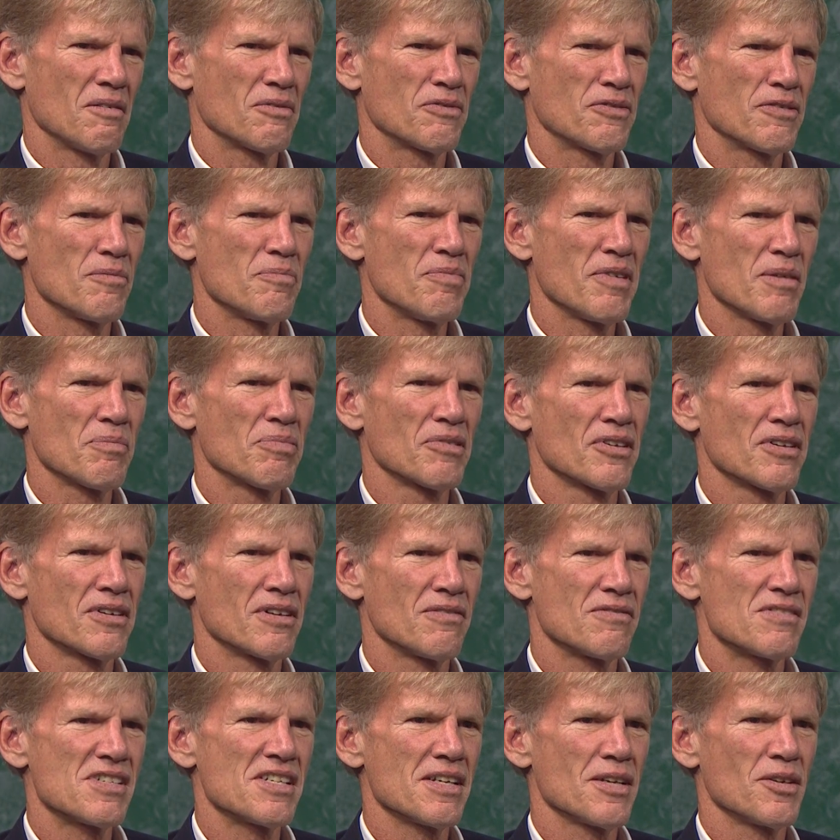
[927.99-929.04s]
for people that
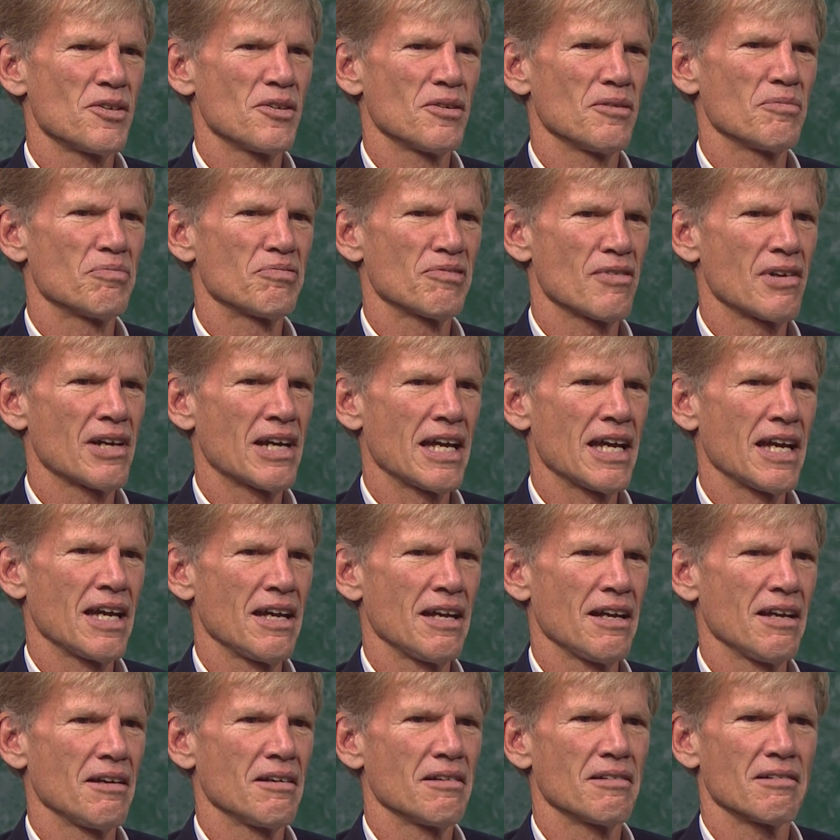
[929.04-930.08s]
have seen you
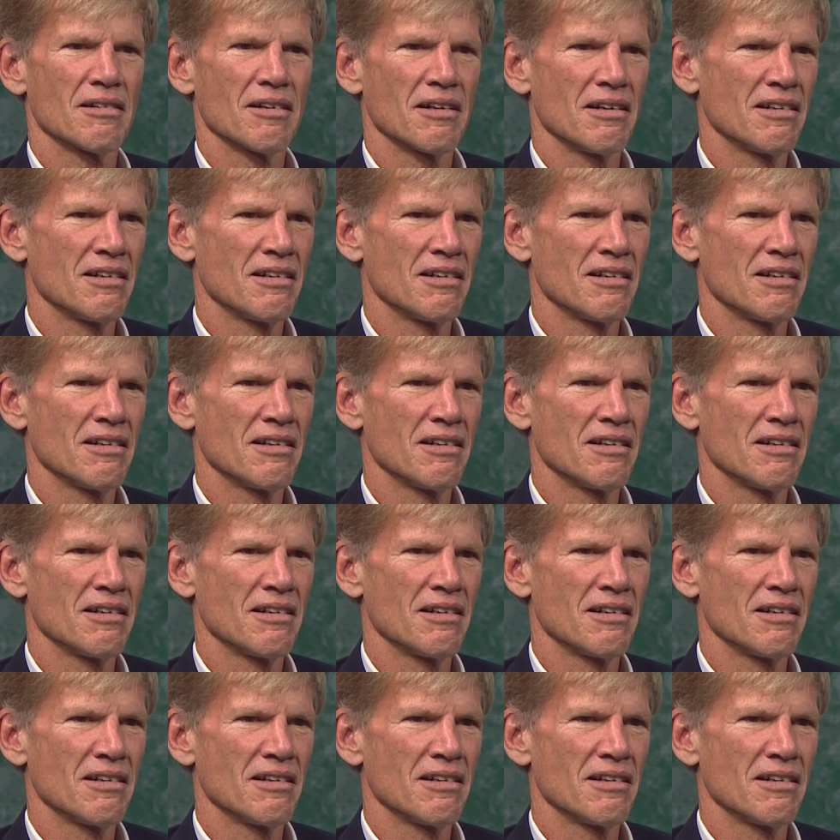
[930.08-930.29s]
play,